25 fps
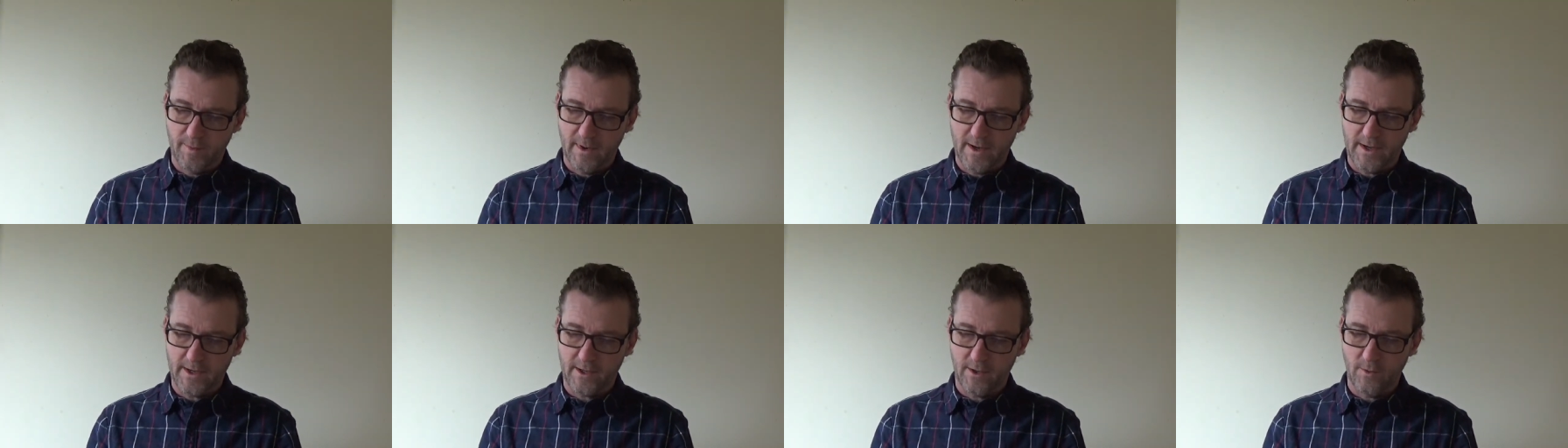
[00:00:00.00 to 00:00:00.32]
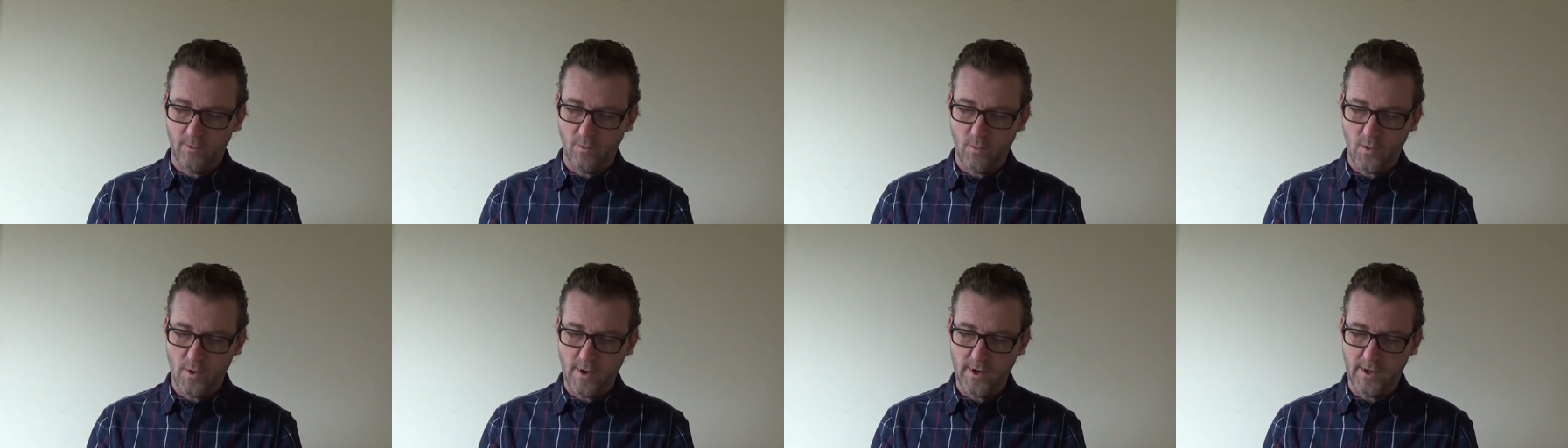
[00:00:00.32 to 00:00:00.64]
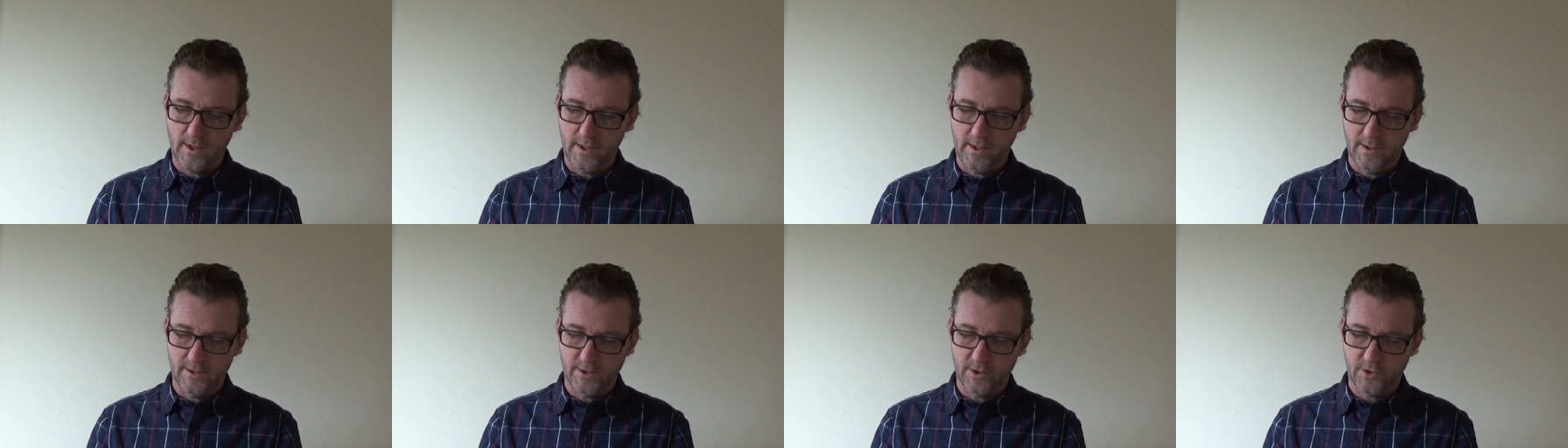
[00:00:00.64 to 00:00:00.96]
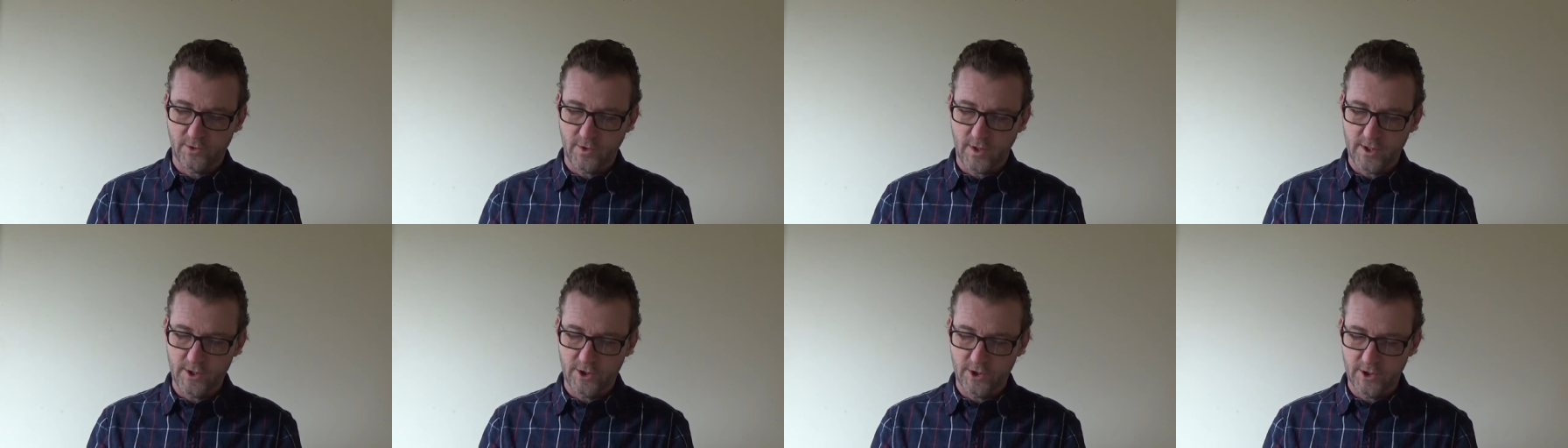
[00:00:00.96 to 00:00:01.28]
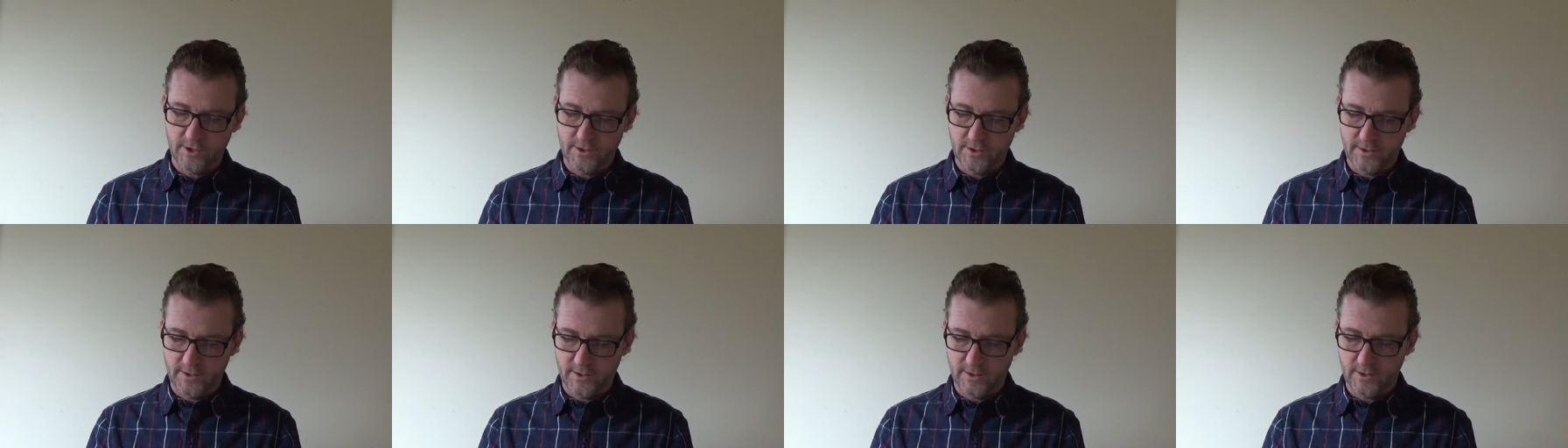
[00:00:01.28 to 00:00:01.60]
black and white
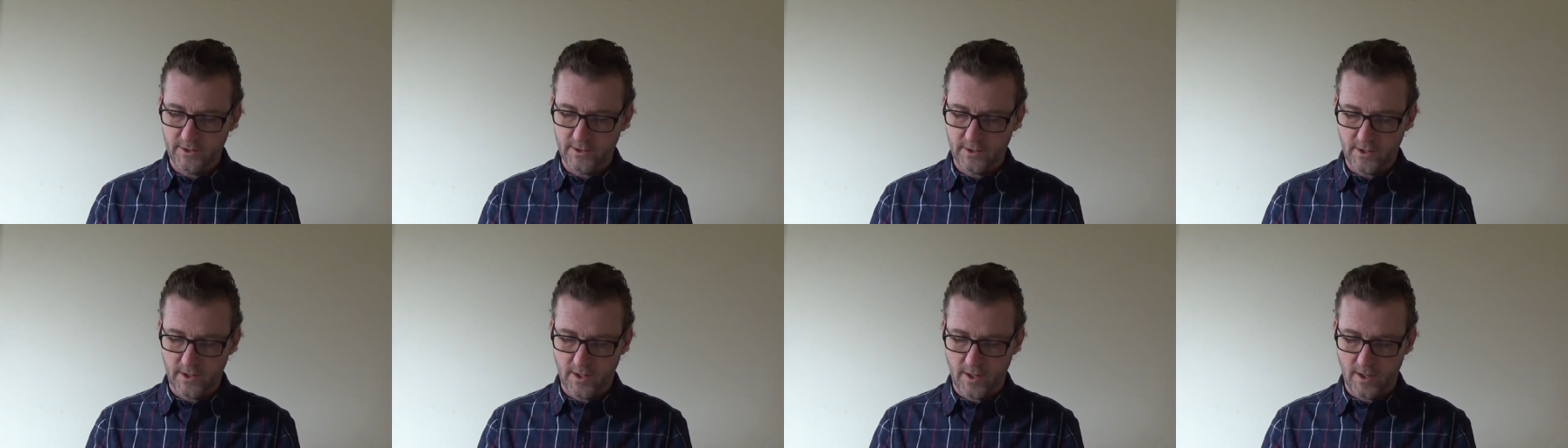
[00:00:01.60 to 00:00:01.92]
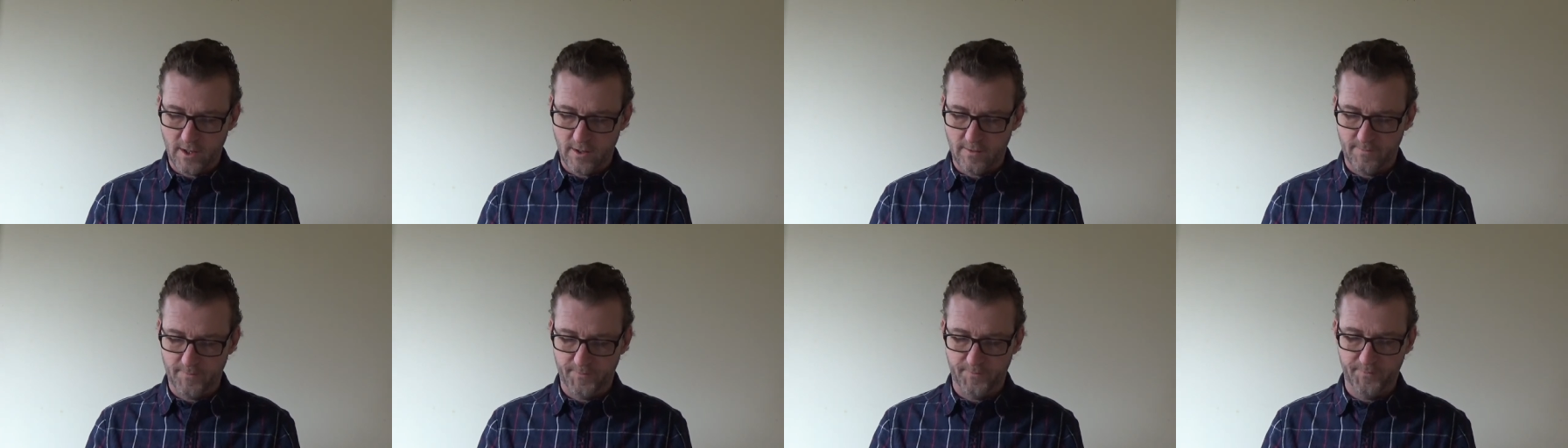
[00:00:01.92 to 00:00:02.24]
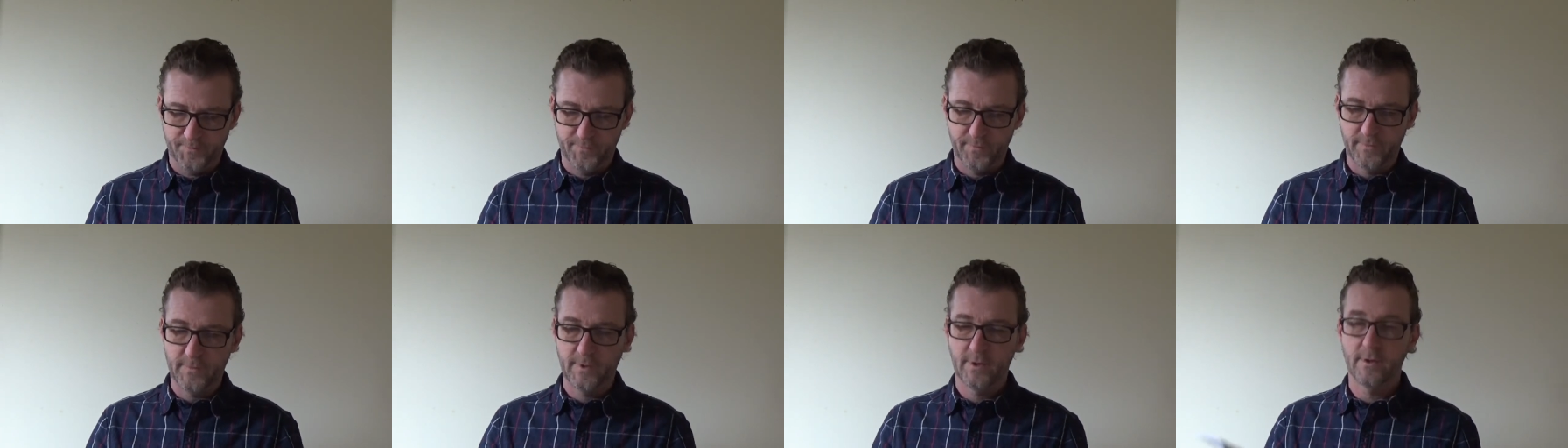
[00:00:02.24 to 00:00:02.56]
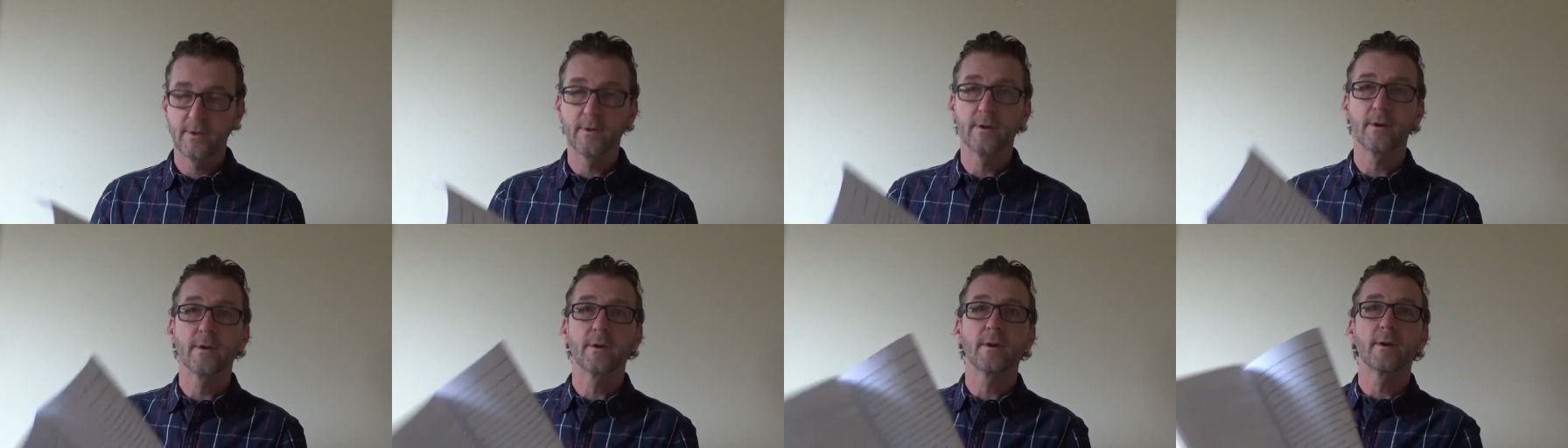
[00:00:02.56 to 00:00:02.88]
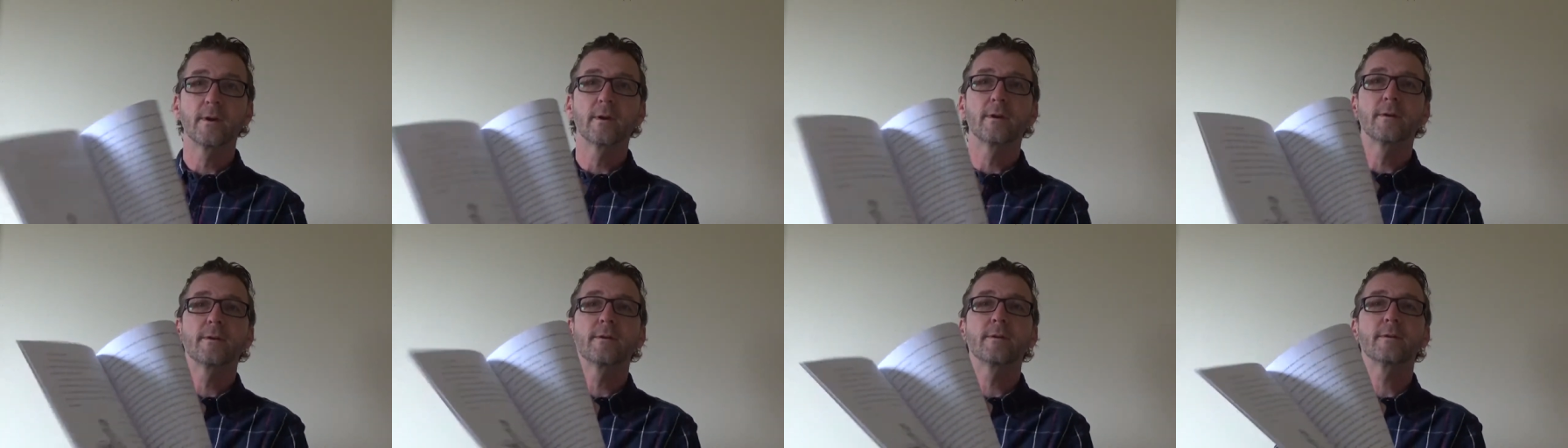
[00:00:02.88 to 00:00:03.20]
illustrations um,
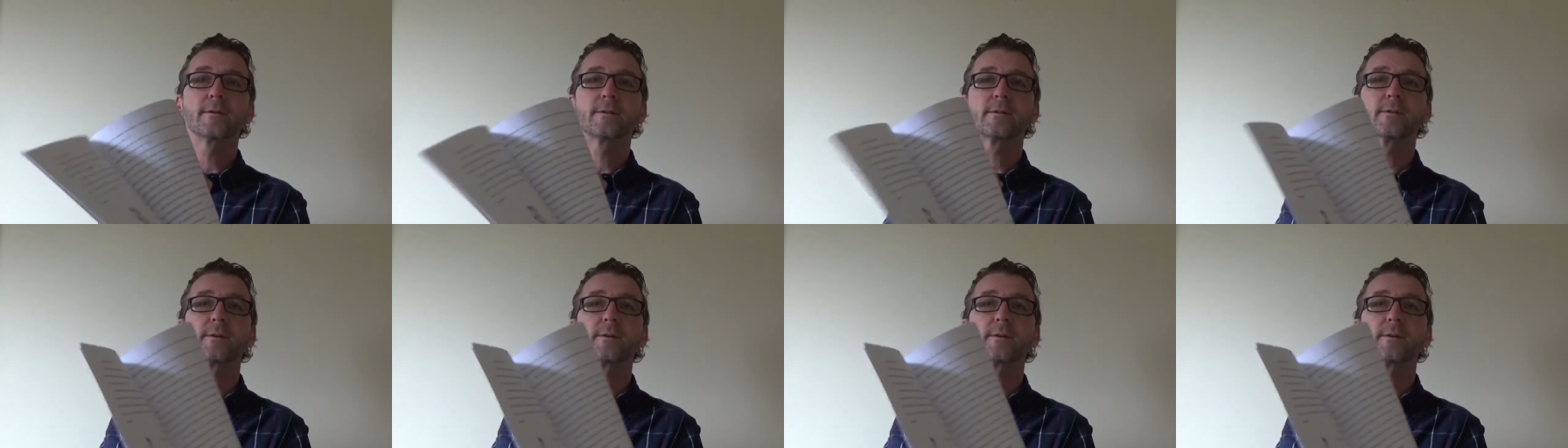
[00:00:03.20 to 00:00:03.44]
to